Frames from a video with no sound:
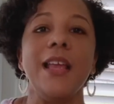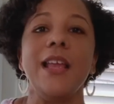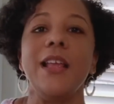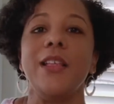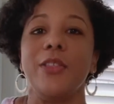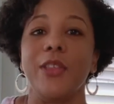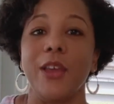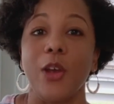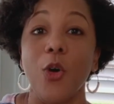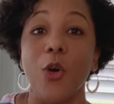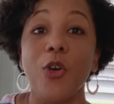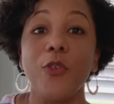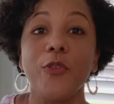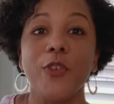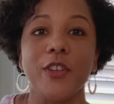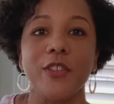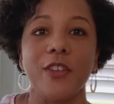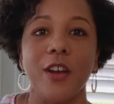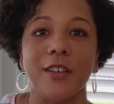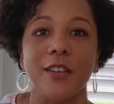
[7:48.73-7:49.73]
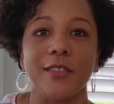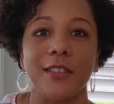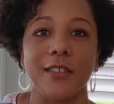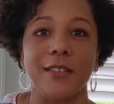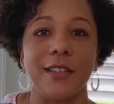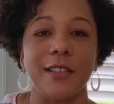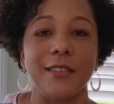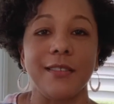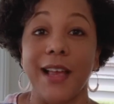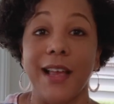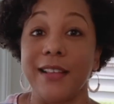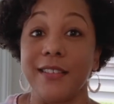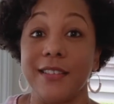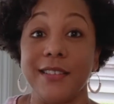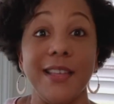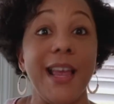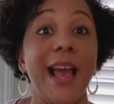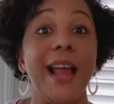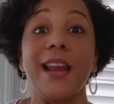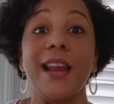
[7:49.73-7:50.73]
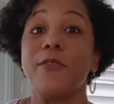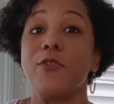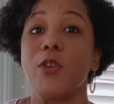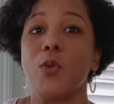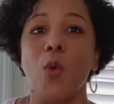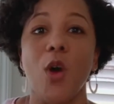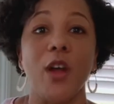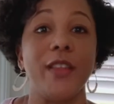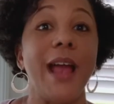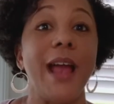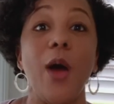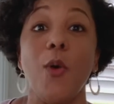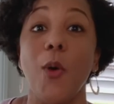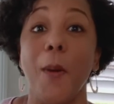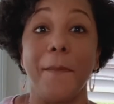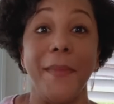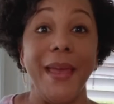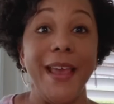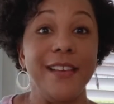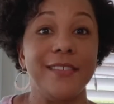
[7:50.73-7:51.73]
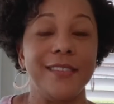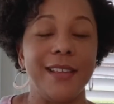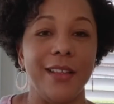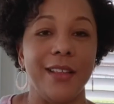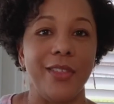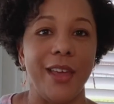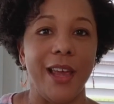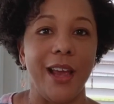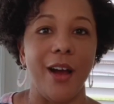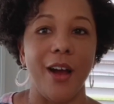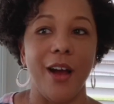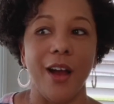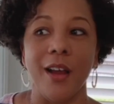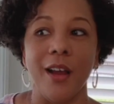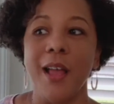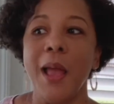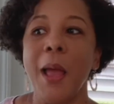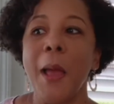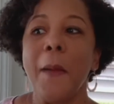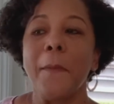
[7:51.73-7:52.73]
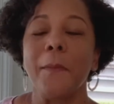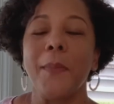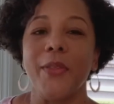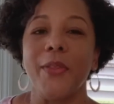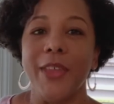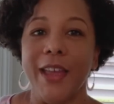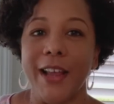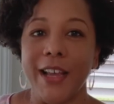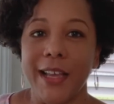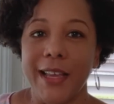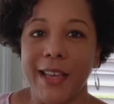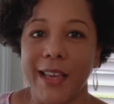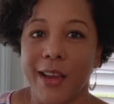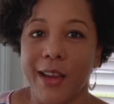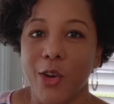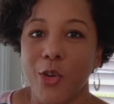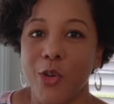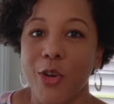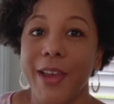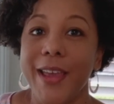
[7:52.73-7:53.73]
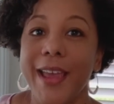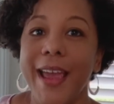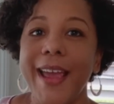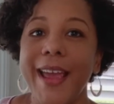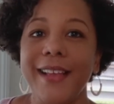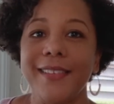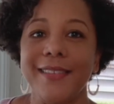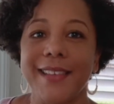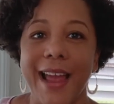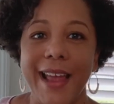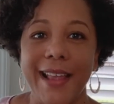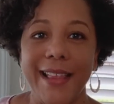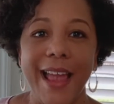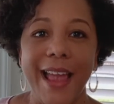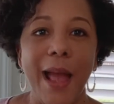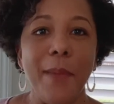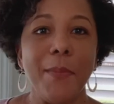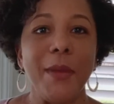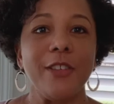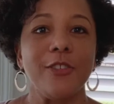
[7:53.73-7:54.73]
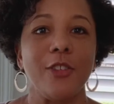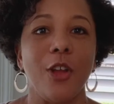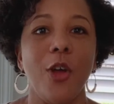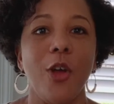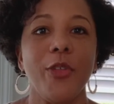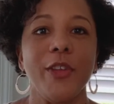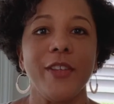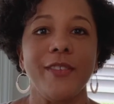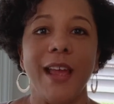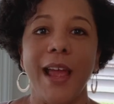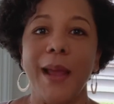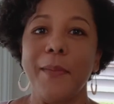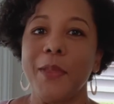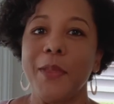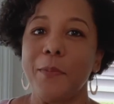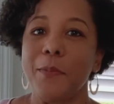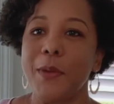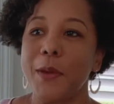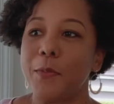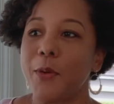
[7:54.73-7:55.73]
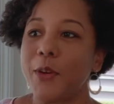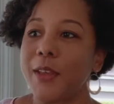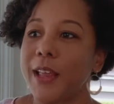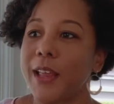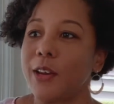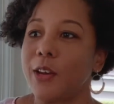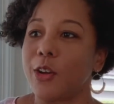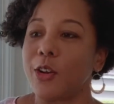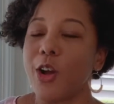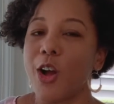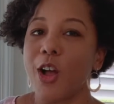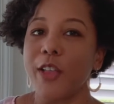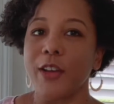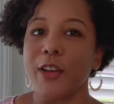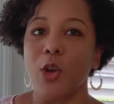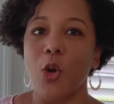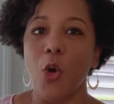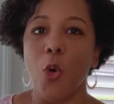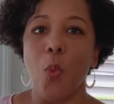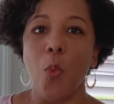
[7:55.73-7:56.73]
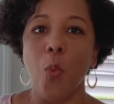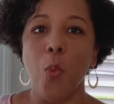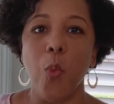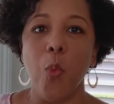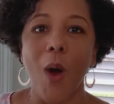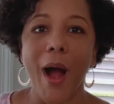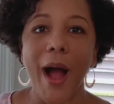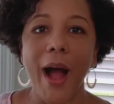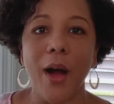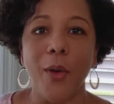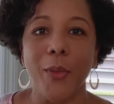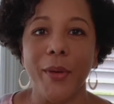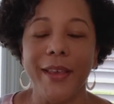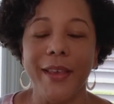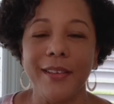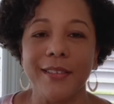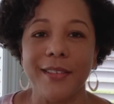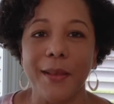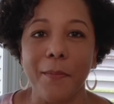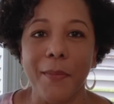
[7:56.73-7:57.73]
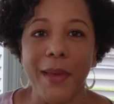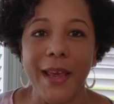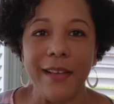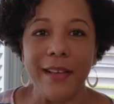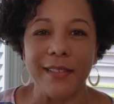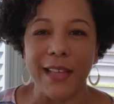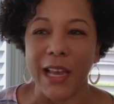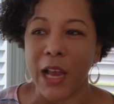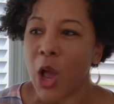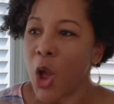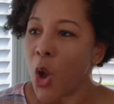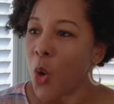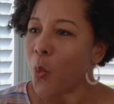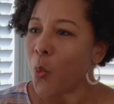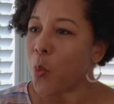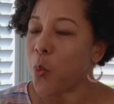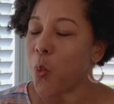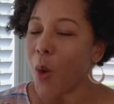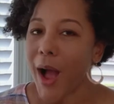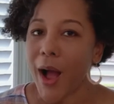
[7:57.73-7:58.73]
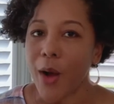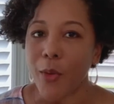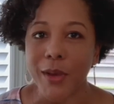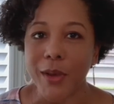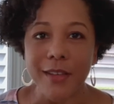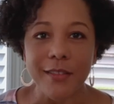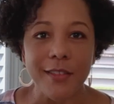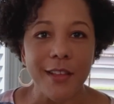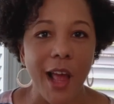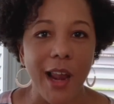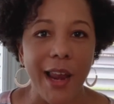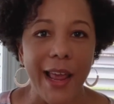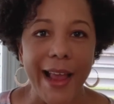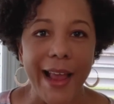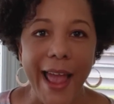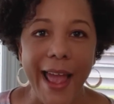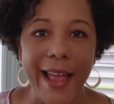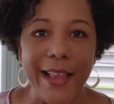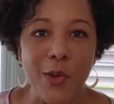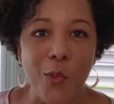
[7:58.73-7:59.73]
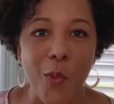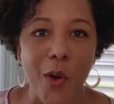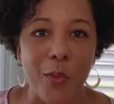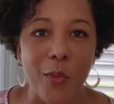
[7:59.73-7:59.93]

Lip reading: the overt narcissist and tell everyone how amazing they are, but they create dynamics all the time that people can look on and go, wow, he's amazing. Wow, he's not like anyone